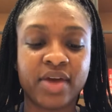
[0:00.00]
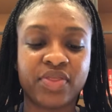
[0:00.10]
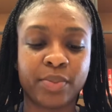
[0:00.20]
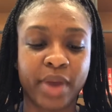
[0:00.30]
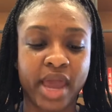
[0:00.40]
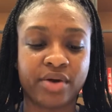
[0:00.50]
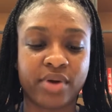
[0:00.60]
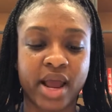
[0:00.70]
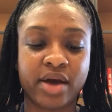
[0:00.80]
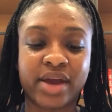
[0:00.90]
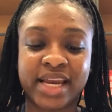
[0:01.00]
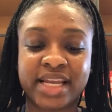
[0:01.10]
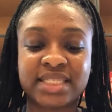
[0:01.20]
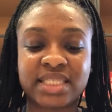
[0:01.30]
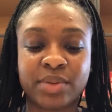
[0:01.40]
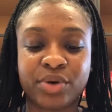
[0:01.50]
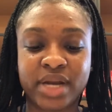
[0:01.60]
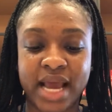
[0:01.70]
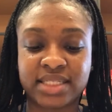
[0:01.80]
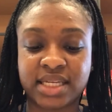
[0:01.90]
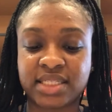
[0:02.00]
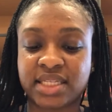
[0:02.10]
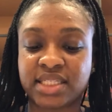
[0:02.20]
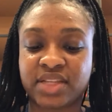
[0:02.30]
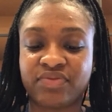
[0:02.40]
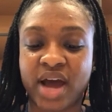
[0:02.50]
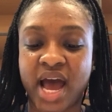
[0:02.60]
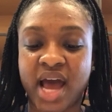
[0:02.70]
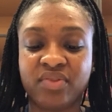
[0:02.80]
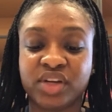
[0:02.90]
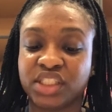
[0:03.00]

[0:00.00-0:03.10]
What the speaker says: The background. In December 1965,